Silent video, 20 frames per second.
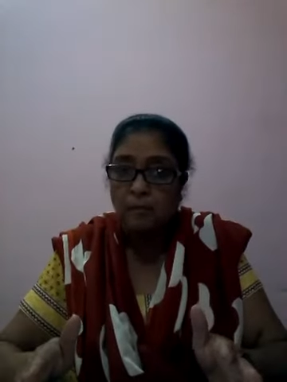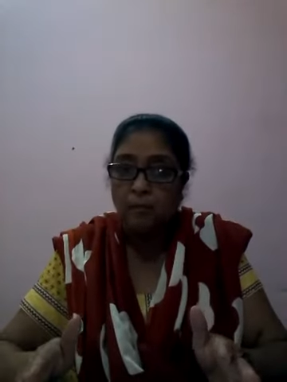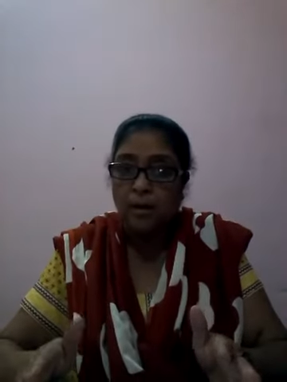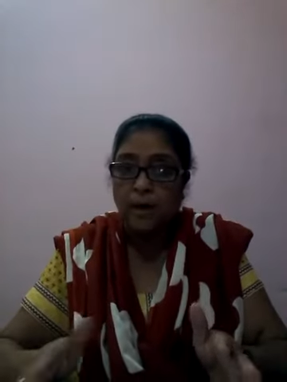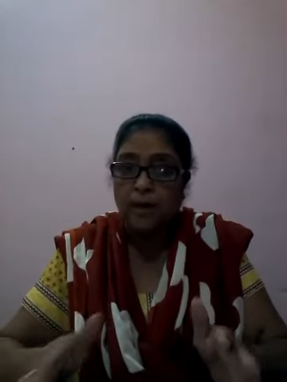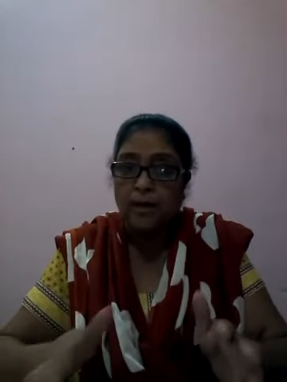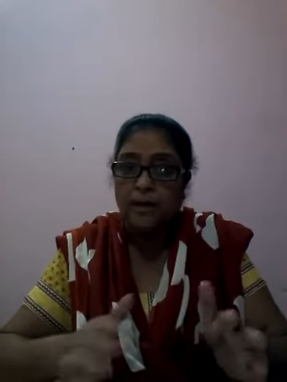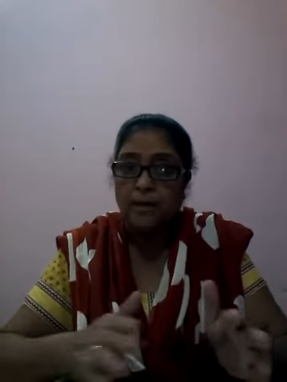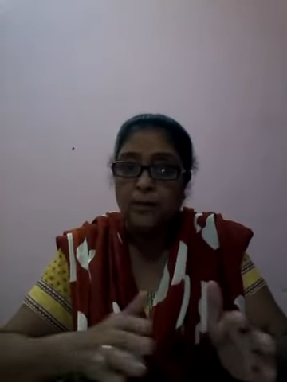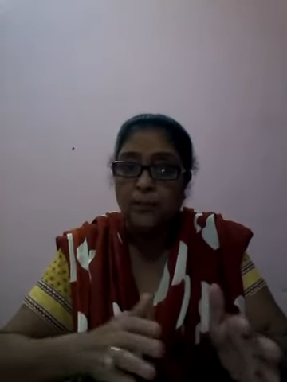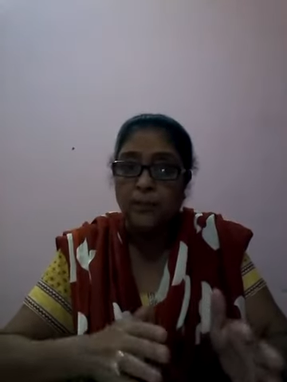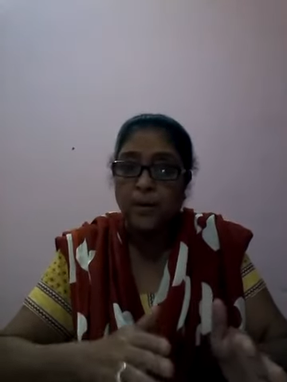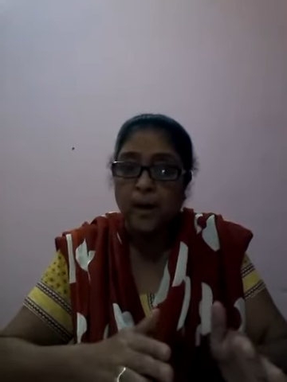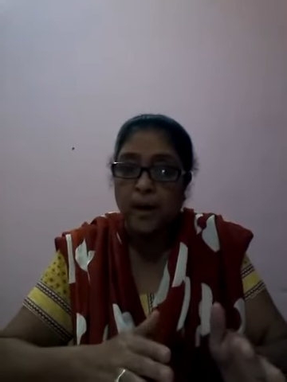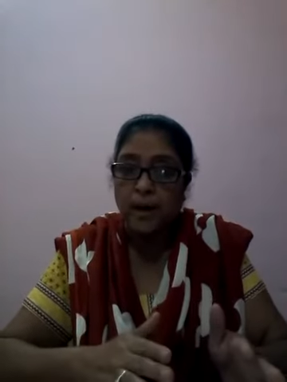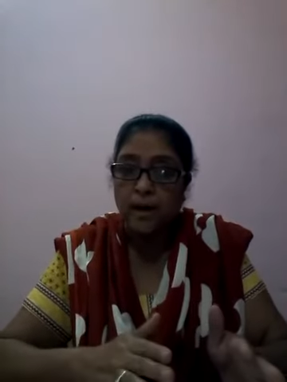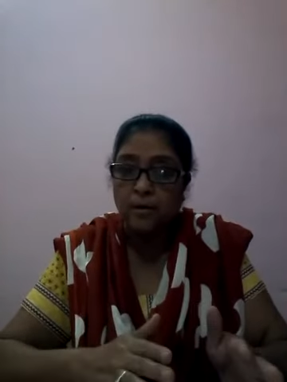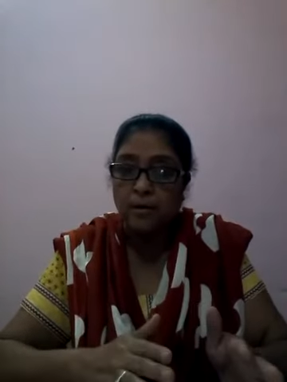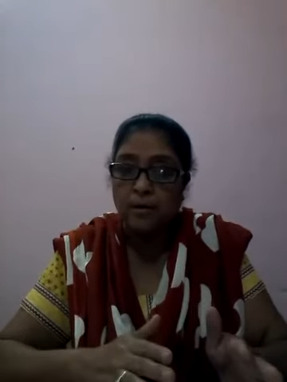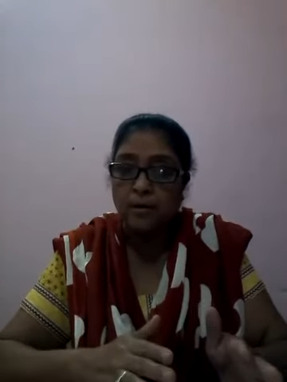one is
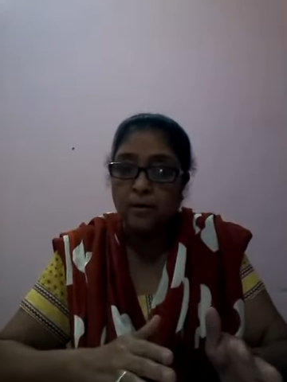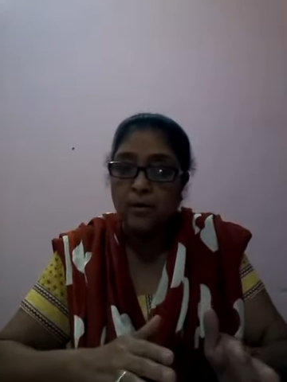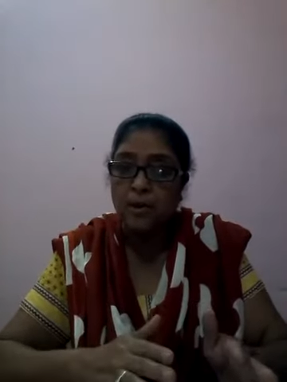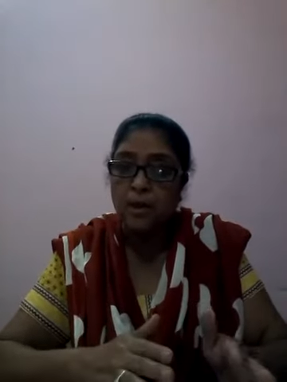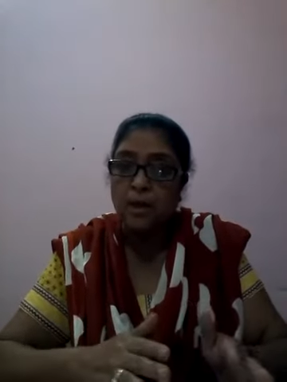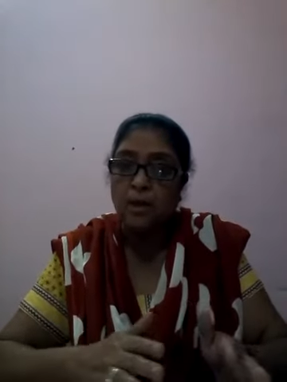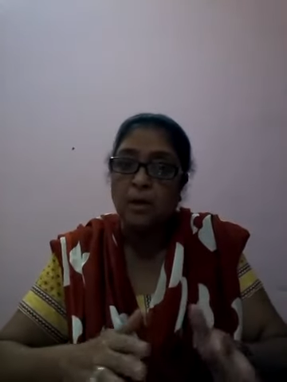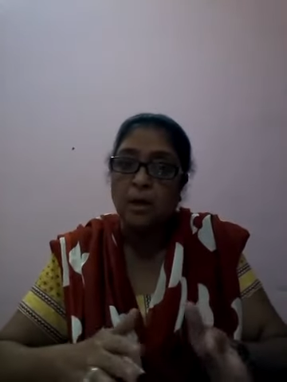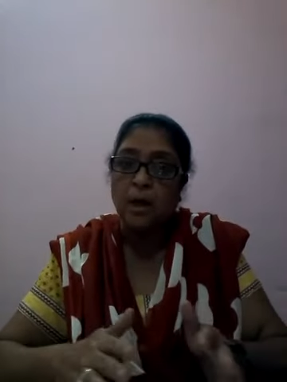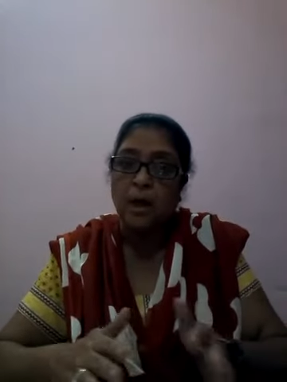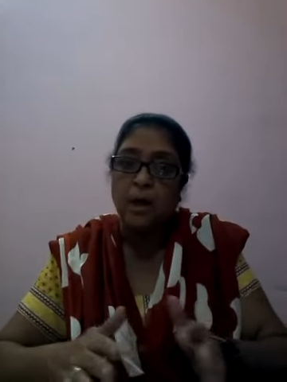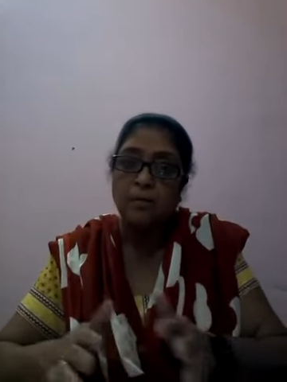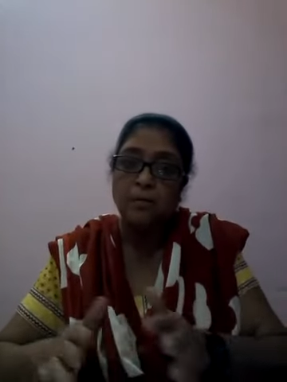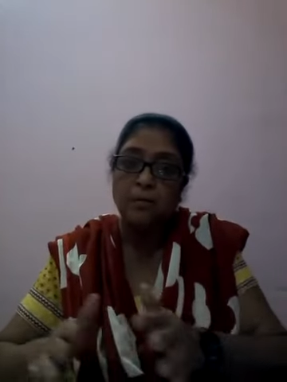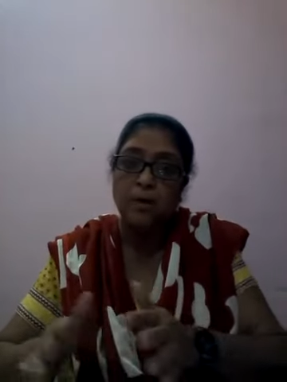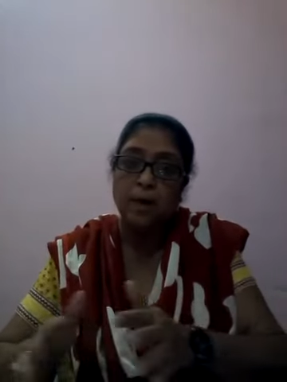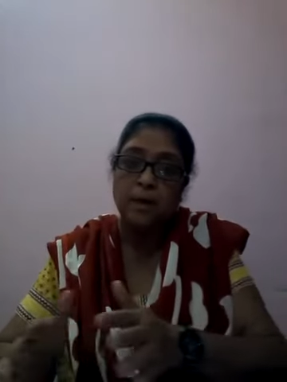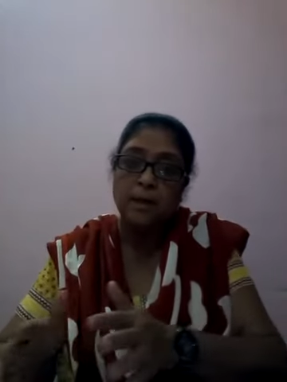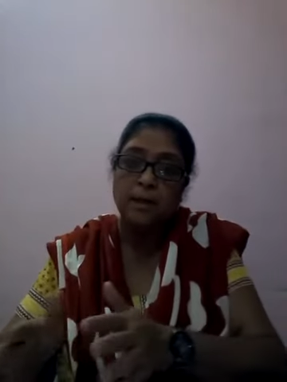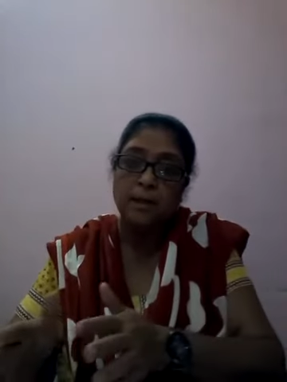pine orchard and
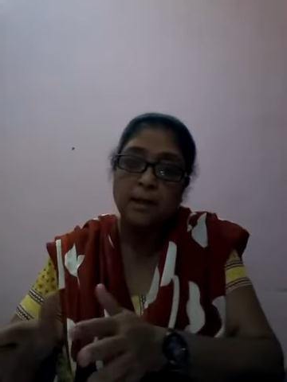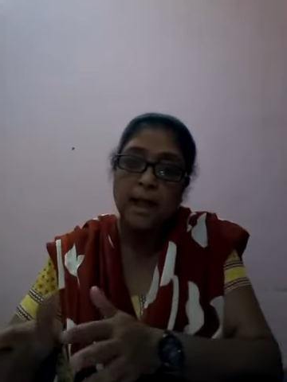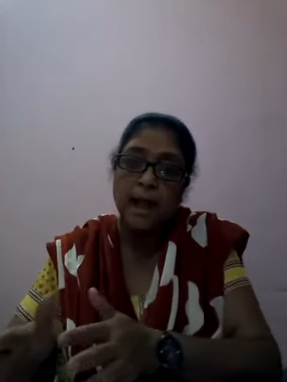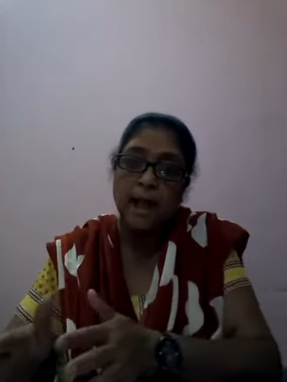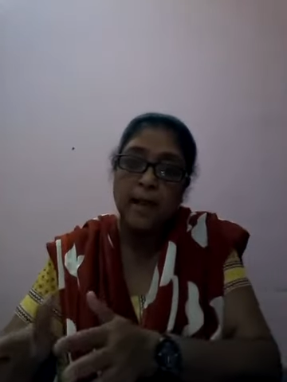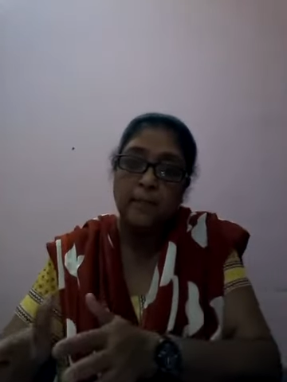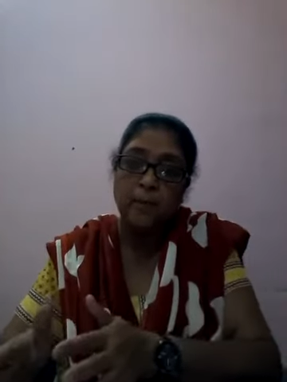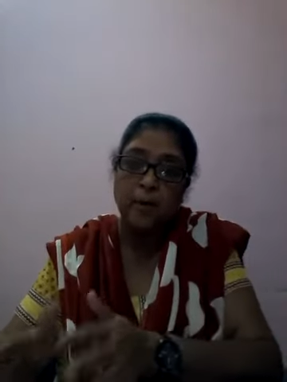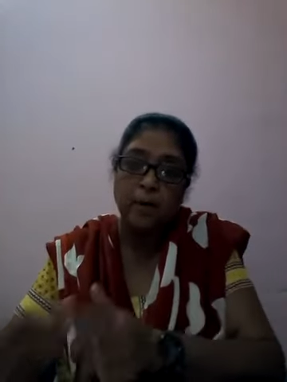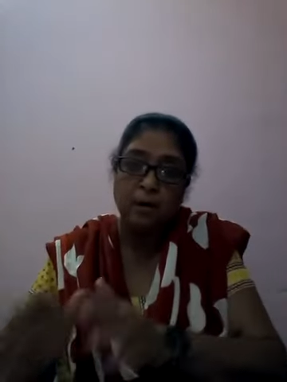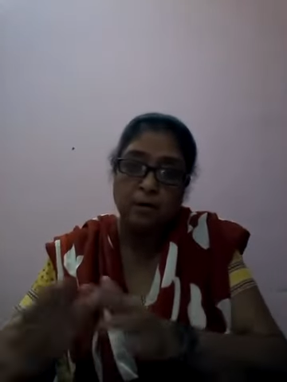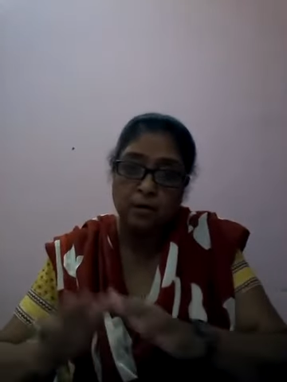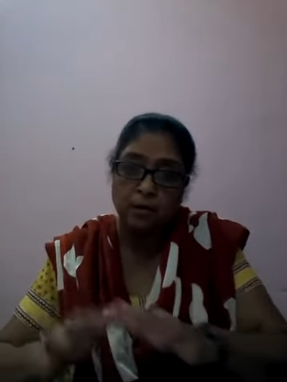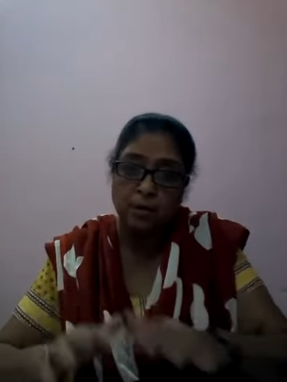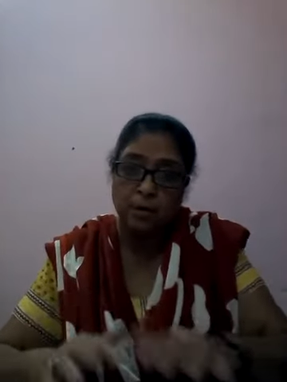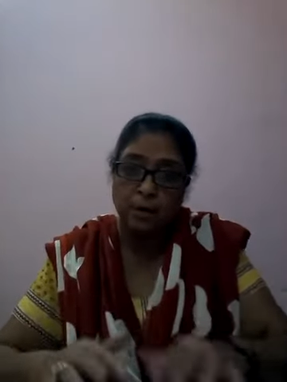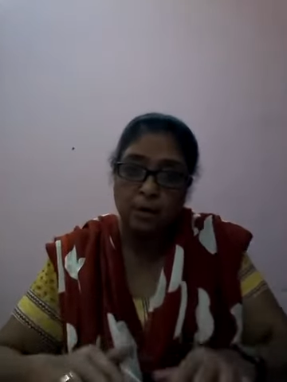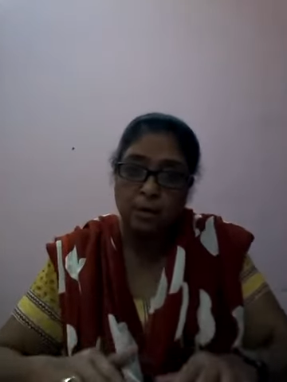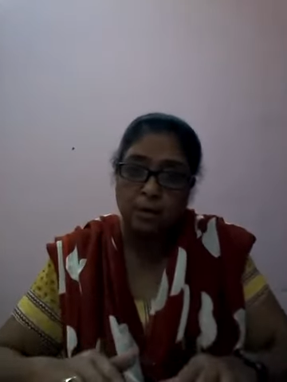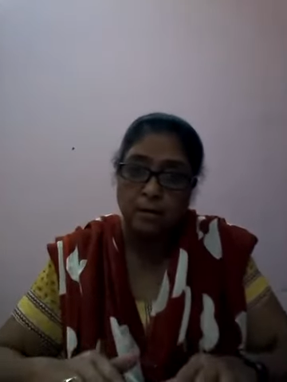one is apple
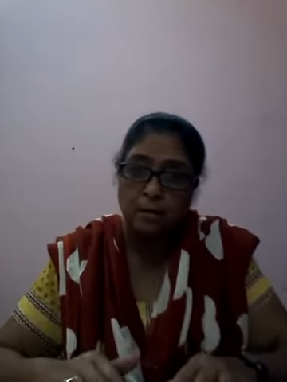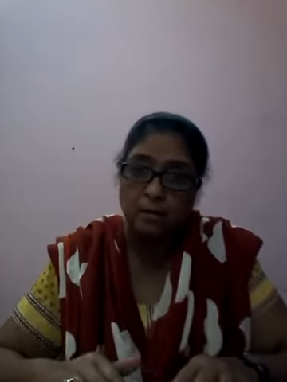orchard.